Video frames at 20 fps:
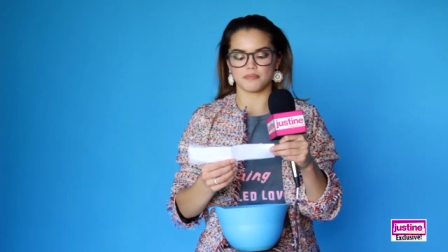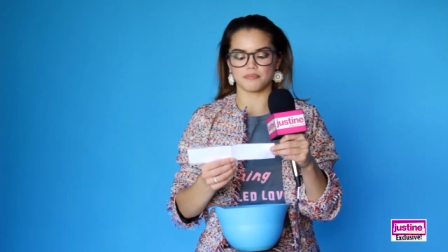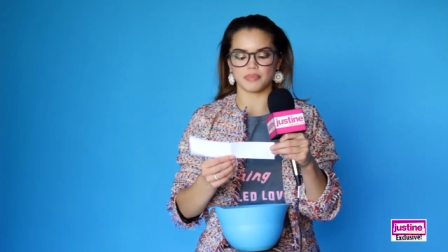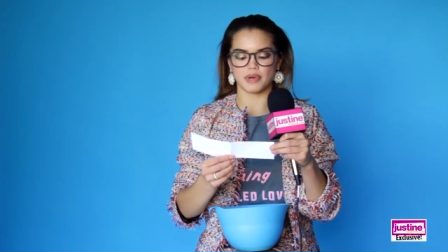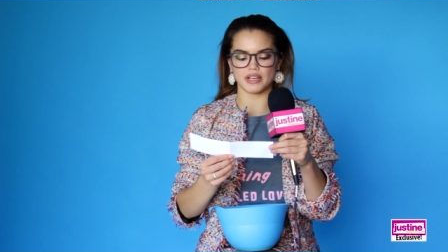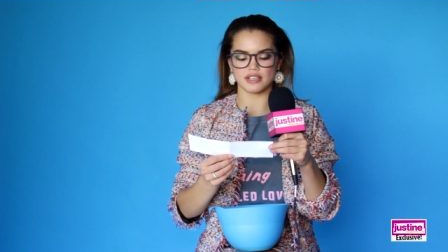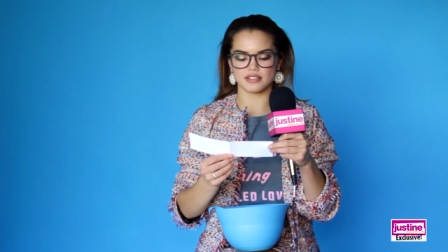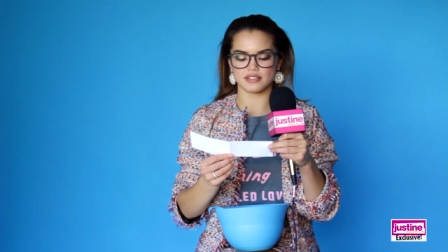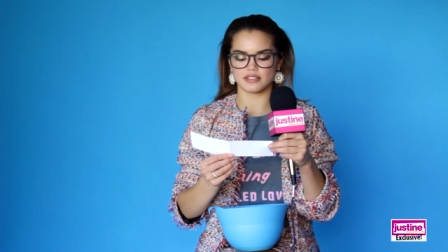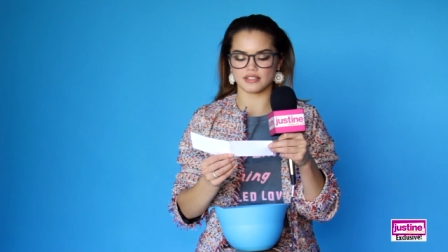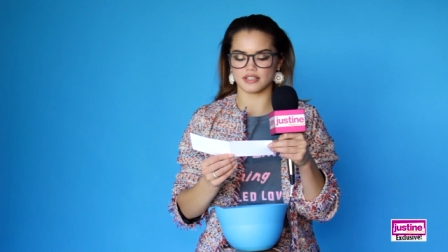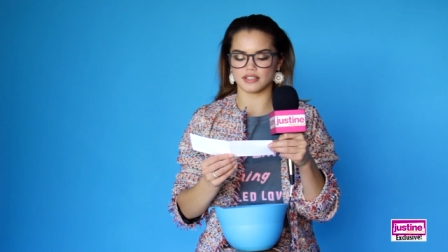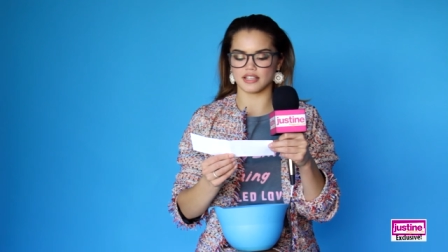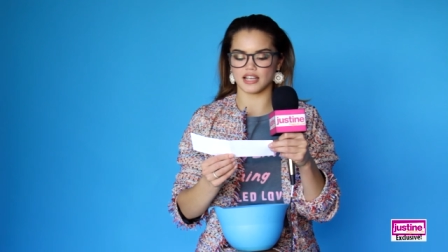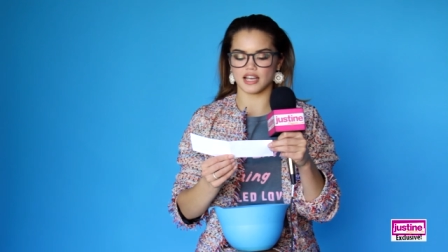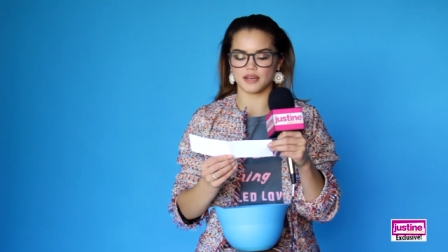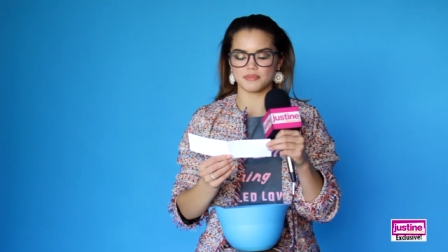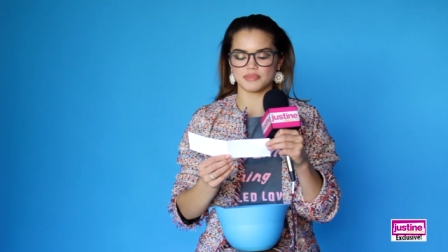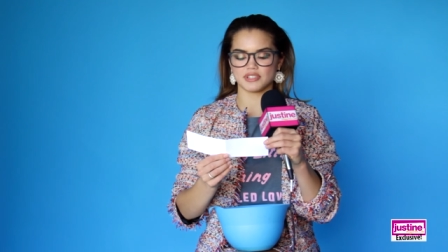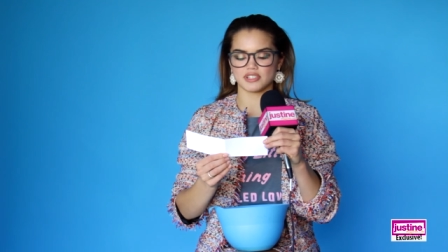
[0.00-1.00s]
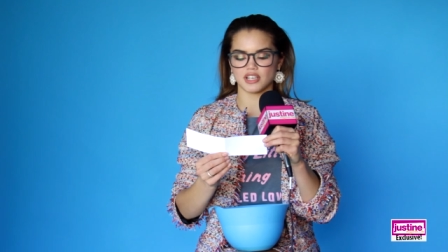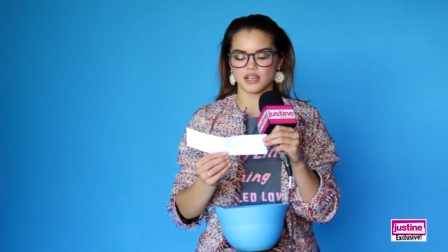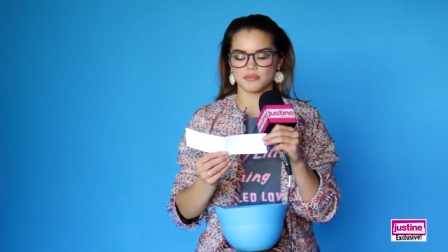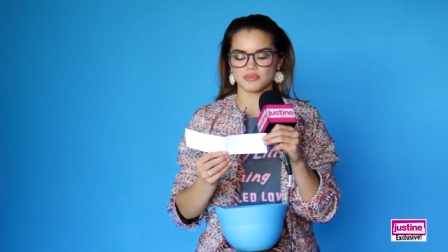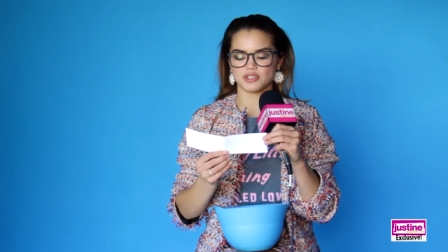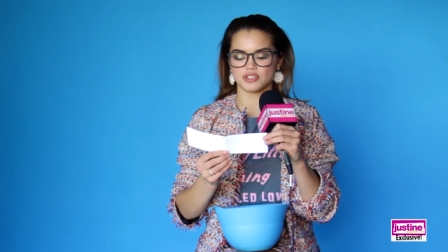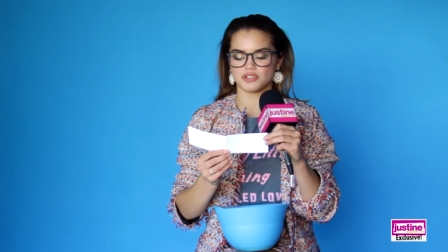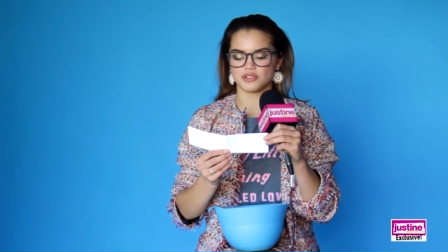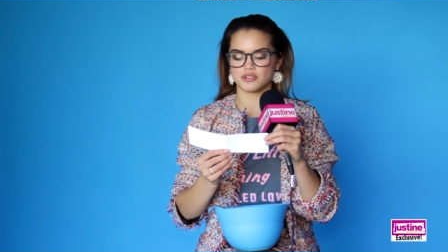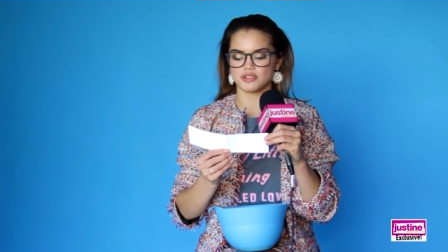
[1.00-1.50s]
Best celeb
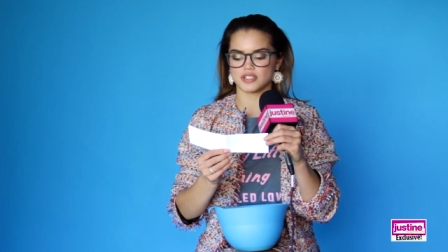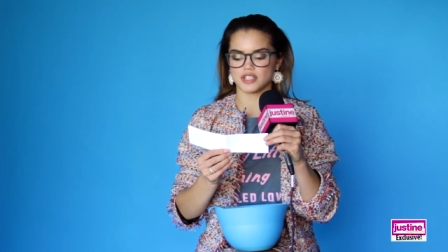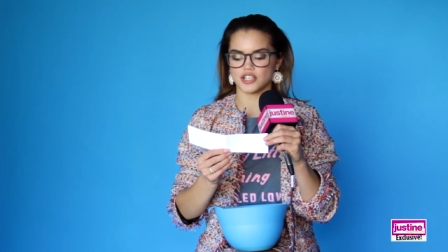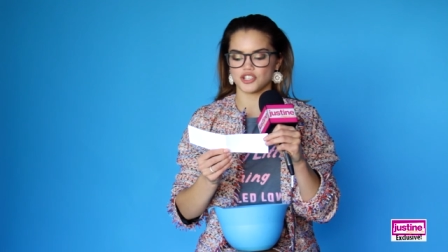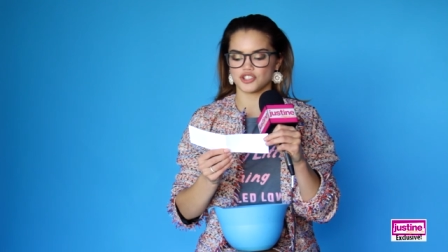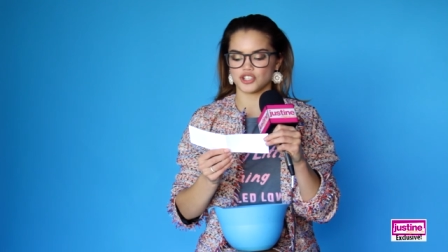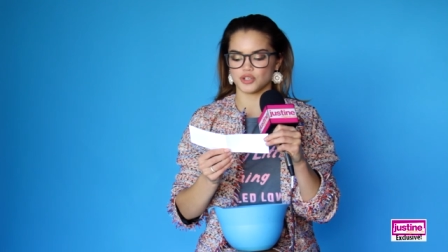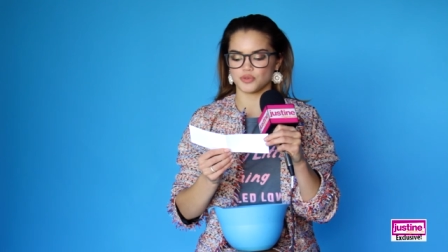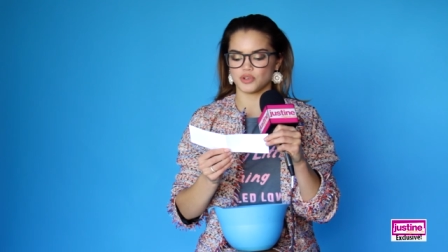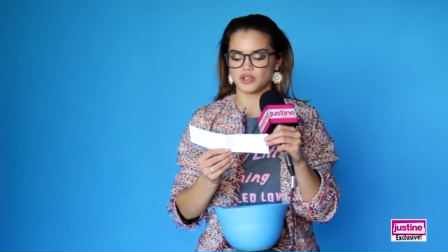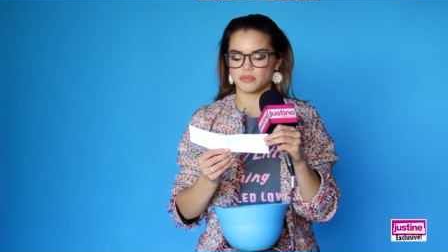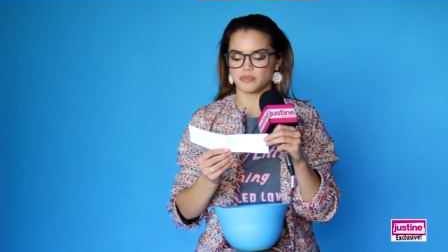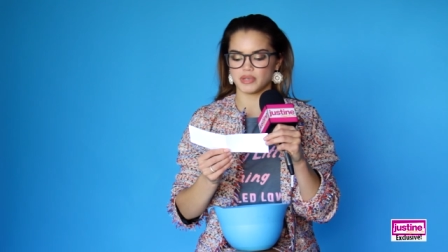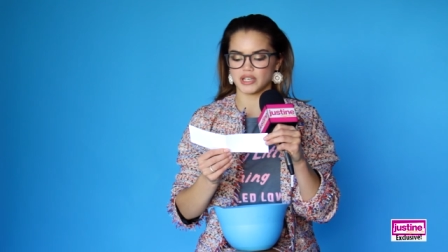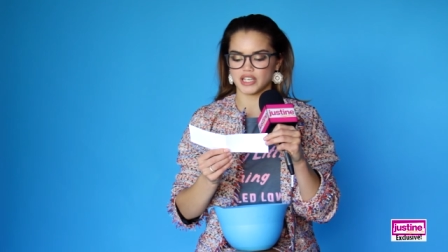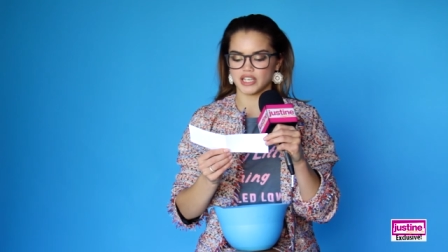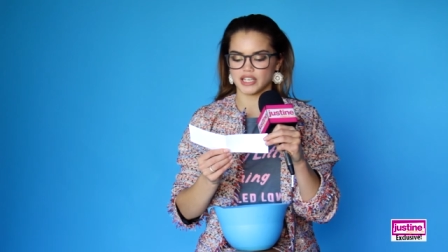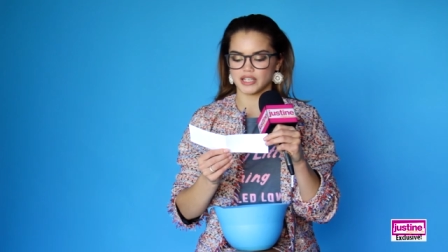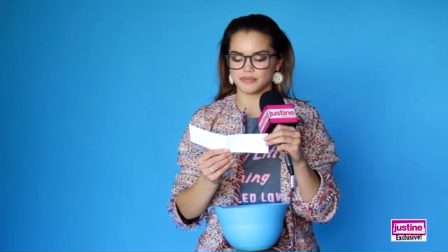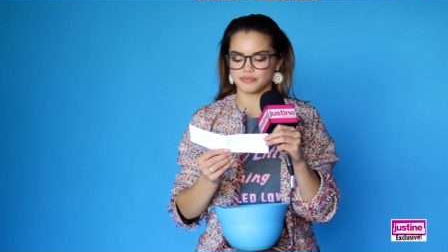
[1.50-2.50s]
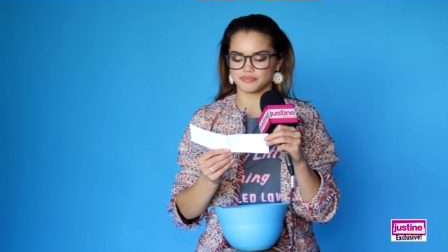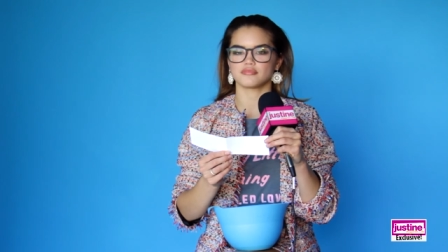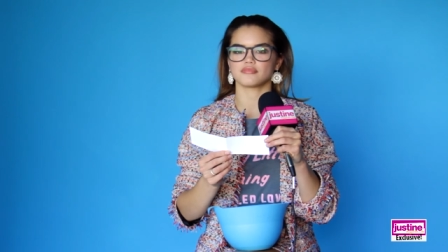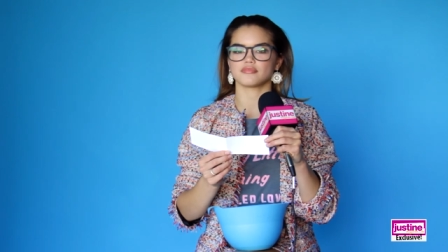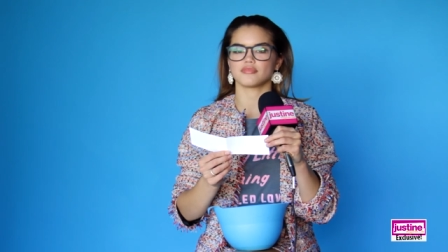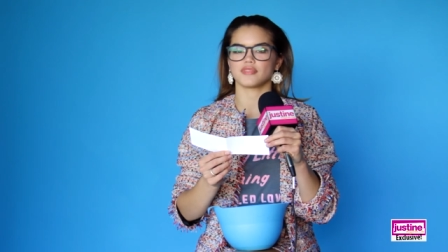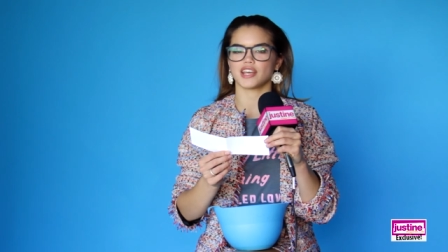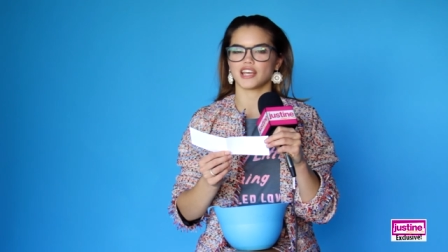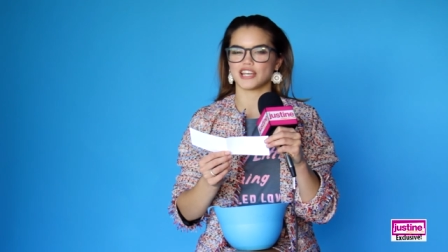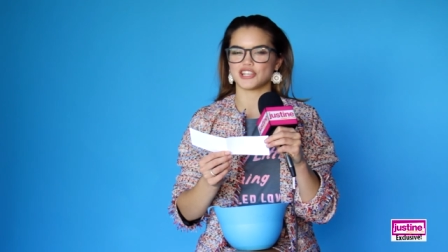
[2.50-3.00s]
substitute teacher would be
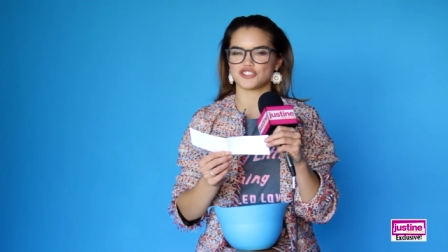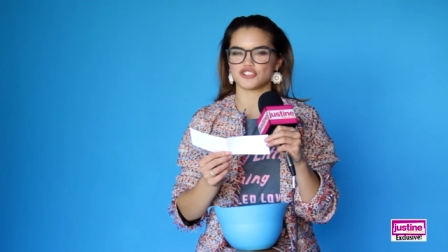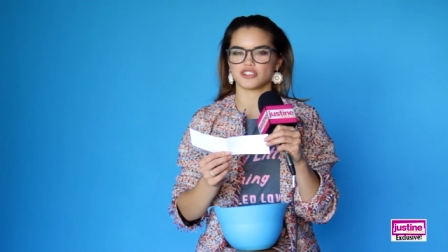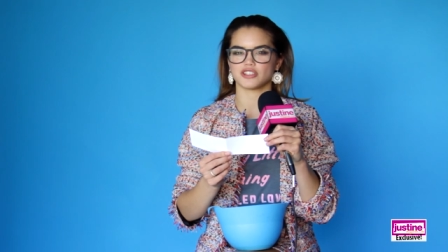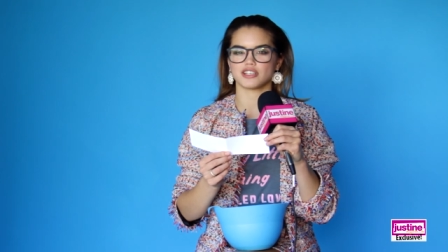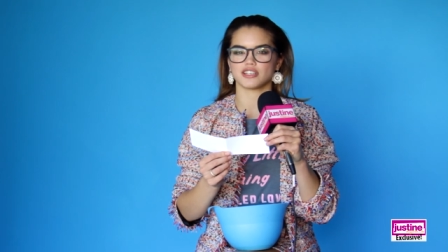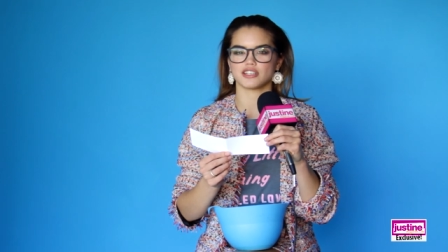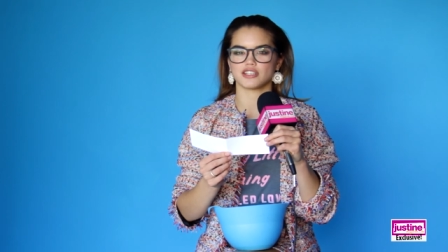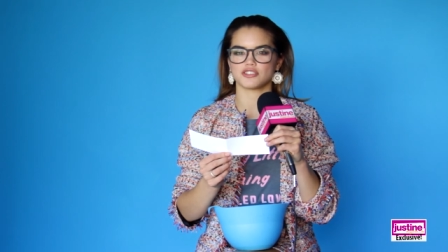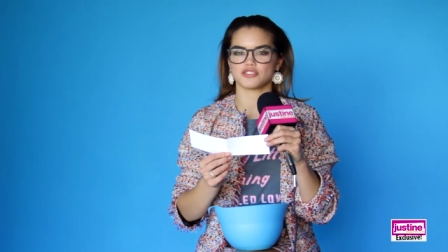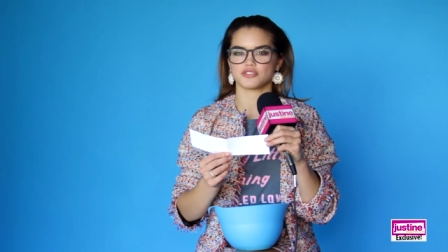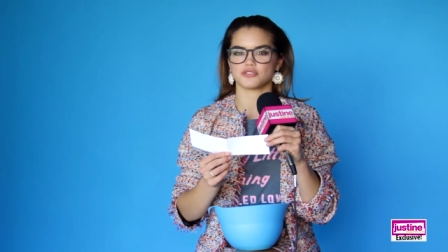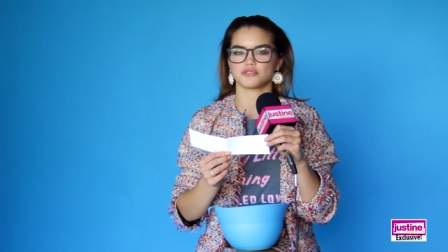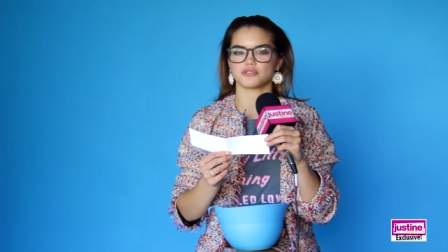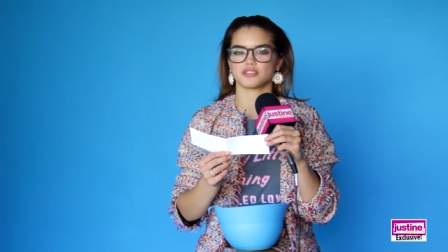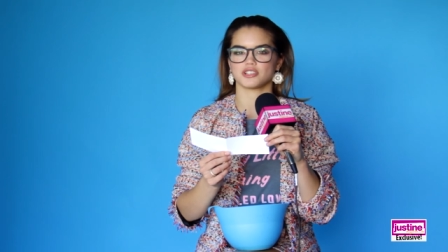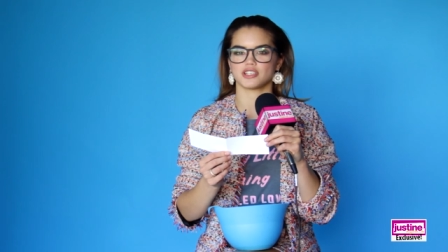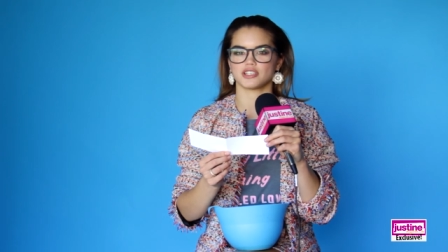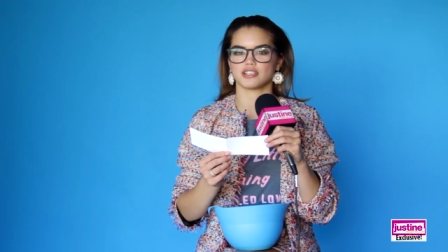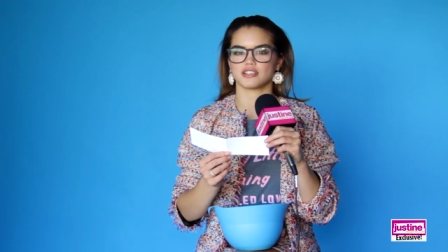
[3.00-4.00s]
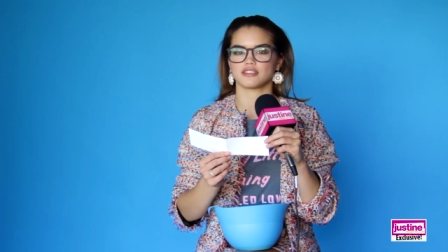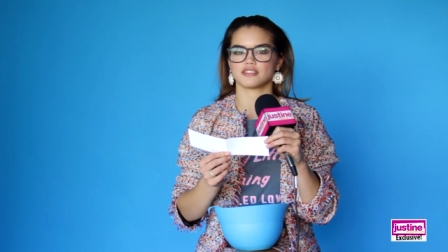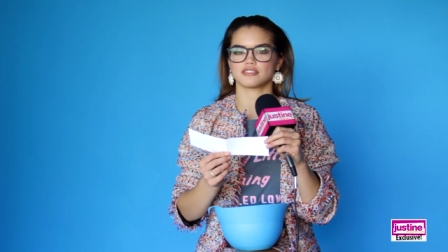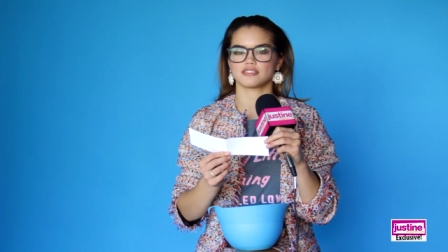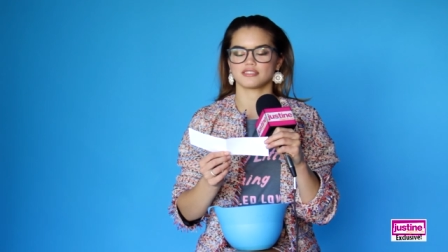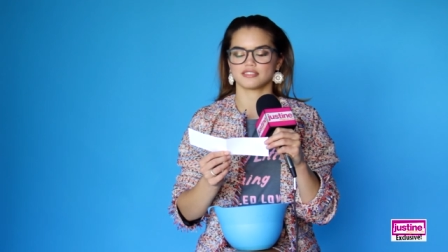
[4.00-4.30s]
Angelina Jolie.